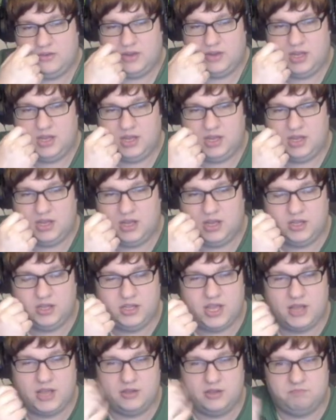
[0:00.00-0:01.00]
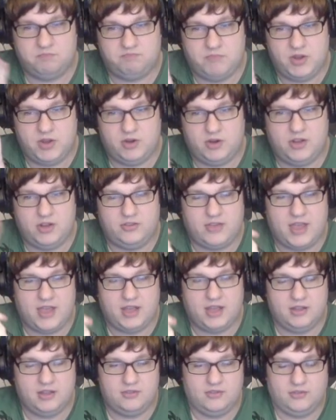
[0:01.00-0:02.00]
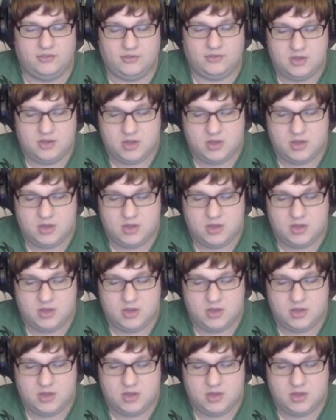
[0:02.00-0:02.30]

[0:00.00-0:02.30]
a... Uh, yeah, there it is, Ekans.